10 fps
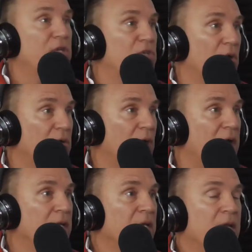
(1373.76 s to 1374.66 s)
of the joke, yeah.
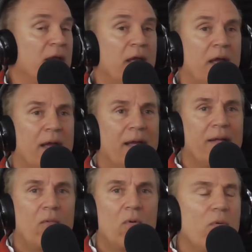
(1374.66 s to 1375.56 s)
right? Yeah,
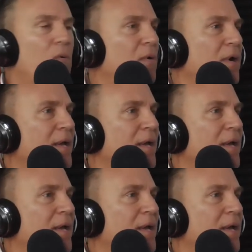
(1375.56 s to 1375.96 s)
uh, or or